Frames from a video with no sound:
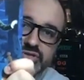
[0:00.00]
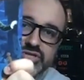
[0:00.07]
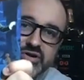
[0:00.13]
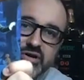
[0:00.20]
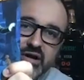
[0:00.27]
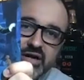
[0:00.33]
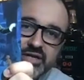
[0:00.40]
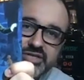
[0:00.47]

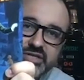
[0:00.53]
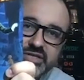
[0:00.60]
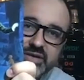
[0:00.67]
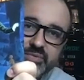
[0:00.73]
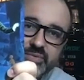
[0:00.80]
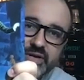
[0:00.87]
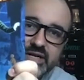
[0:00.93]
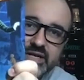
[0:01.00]
poster auction
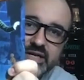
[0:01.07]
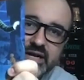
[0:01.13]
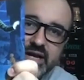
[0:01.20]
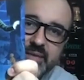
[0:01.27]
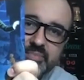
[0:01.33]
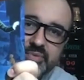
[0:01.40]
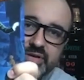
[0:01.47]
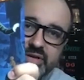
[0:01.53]
that we did a
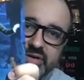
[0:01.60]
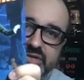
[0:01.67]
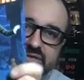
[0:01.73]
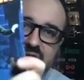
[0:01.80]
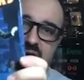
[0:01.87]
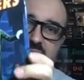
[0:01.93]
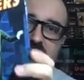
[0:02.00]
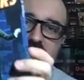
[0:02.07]
couple of
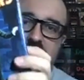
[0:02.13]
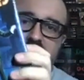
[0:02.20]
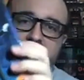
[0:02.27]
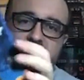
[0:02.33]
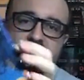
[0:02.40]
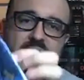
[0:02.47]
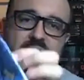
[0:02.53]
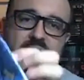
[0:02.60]
years ago,
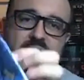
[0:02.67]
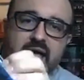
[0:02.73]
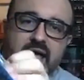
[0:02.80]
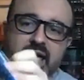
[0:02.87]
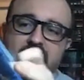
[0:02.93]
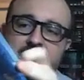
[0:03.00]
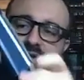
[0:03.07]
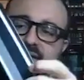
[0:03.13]

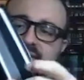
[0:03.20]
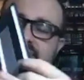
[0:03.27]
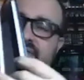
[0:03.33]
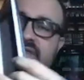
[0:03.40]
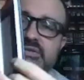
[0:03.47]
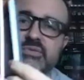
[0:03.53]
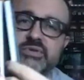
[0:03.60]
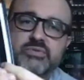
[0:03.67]
and
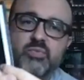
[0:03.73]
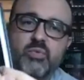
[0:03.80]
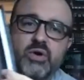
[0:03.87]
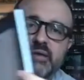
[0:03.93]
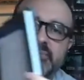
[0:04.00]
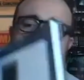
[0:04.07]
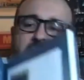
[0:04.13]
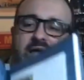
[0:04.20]
this was
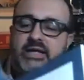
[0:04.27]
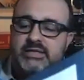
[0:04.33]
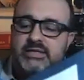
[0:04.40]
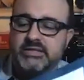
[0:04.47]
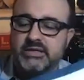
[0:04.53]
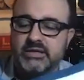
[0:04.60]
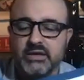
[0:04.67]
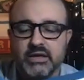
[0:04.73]
one
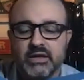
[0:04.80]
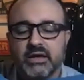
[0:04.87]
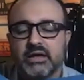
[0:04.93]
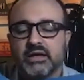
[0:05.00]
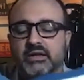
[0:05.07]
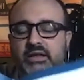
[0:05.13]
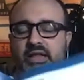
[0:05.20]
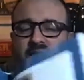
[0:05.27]
man's
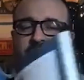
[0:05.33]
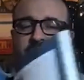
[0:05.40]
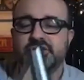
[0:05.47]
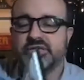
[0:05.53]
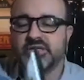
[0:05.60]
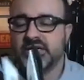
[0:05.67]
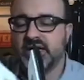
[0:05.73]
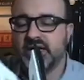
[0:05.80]

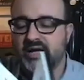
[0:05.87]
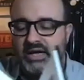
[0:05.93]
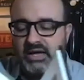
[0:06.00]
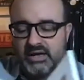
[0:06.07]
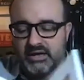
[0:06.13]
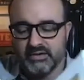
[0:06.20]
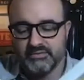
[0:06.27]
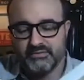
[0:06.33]
collection
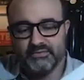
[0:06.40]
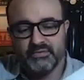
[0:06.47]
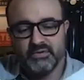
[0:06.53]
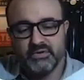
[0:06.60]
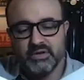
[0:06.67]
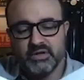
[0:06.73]
of